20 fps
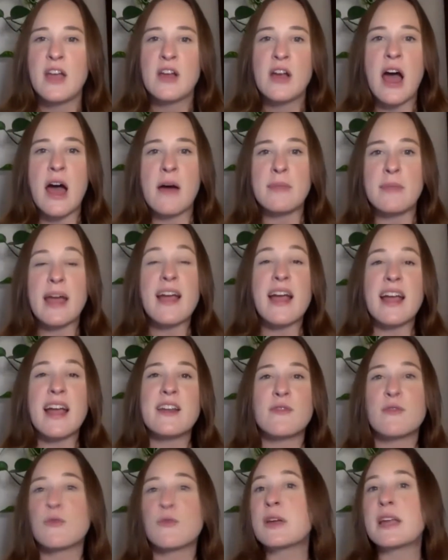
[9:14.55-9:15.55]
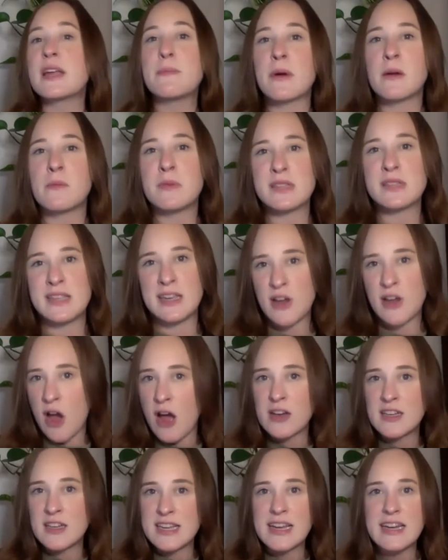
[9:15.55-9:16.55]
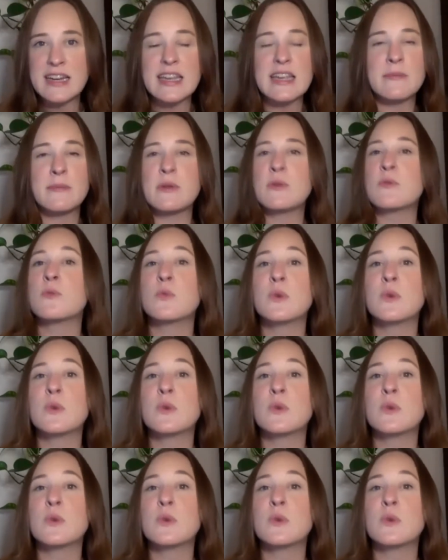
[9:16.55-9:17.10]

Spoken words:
That kind of repurposing content can be